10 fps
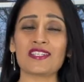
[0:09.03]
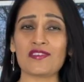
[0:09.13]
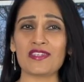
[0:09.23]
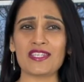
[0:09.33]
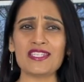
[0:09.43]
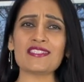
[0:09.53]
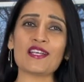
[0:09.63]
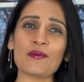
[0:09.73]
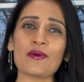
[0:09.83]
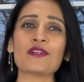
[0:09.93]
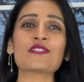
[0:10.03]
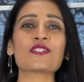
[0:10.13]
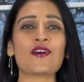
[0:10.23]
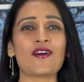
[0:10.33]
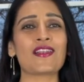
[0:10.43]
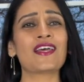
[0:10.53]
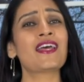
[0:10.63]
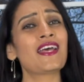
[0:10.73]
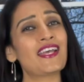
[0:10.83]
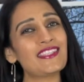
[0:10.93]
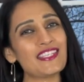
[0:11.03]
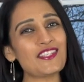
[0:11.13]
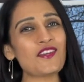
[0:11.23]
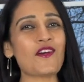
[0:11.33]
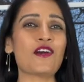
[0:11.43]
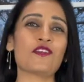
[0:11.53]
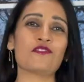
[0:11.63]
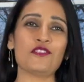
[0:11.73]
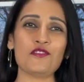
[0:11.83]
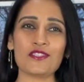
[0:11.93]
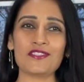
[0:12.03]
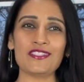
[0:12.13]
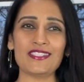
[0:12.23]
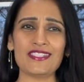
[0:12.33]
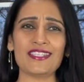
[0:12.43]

awareness amongst all. And thank you all of you for doing